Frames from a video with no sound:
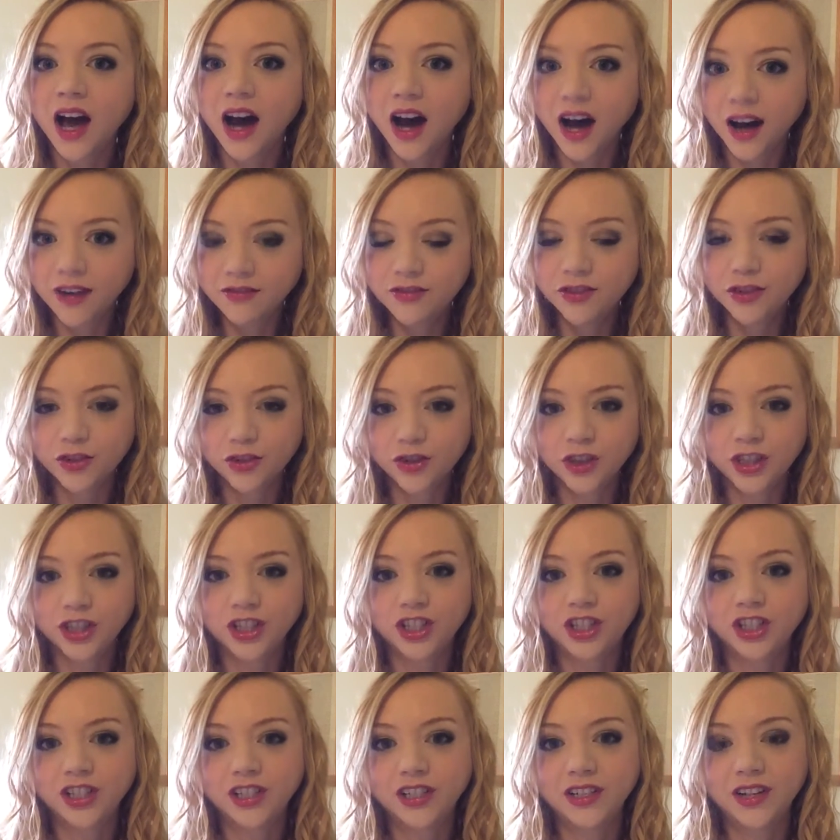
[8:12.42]
of
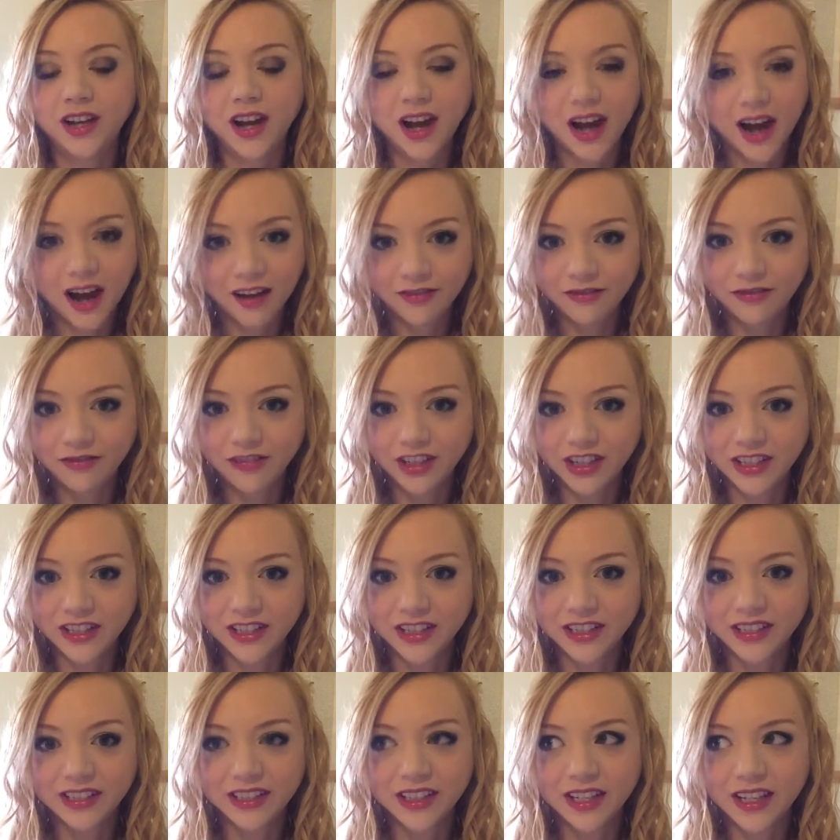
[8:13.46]
nutrition, of
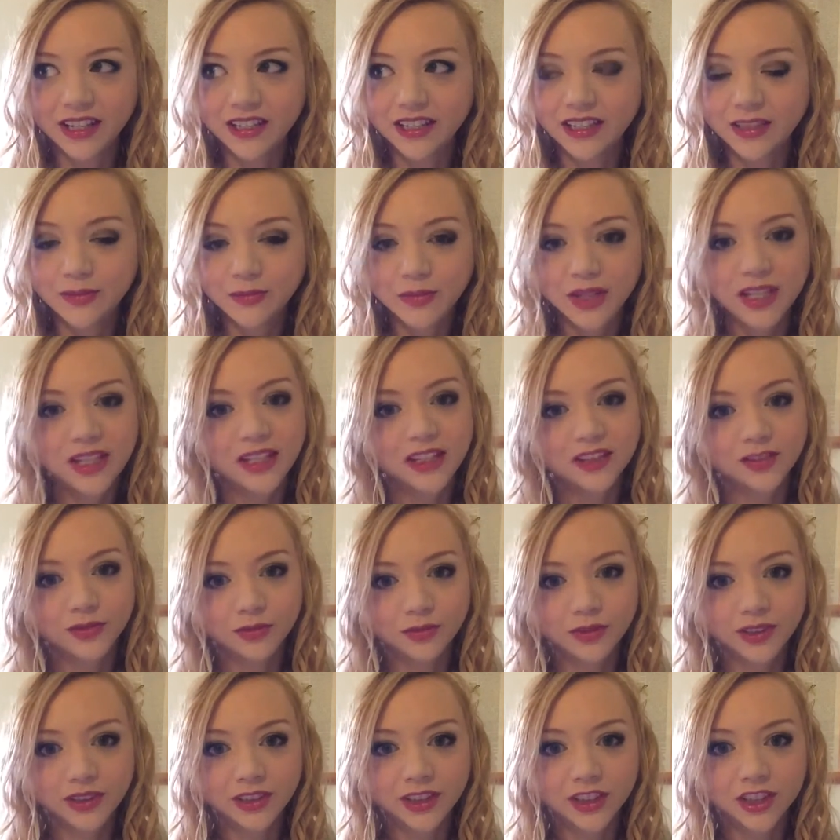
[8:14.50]
fitness. And to me, it's
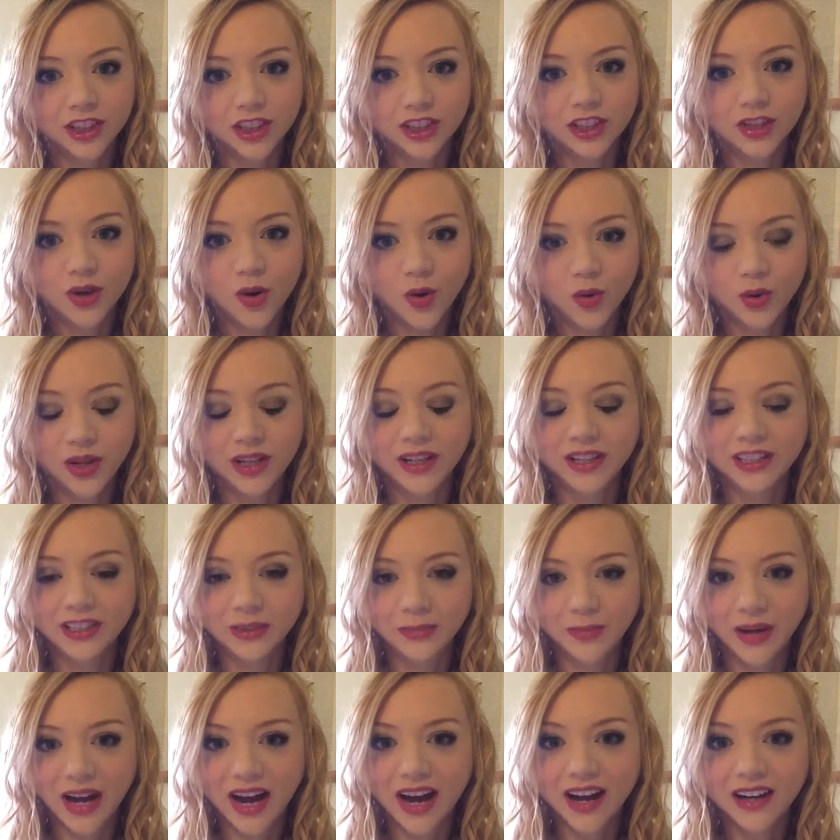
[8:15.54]
really just holding us
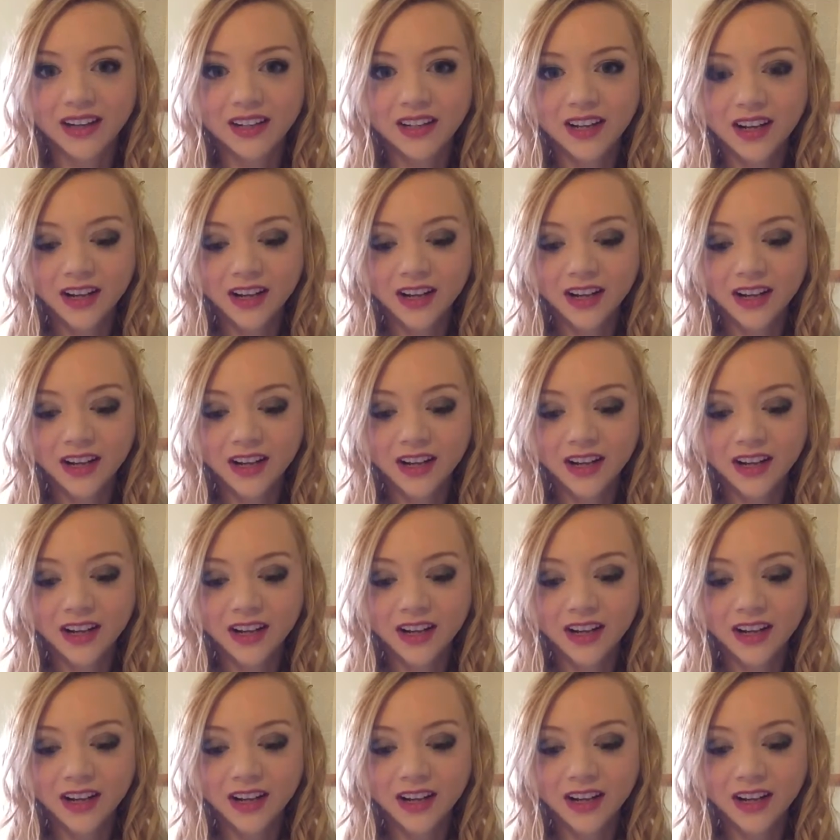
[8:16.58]
back.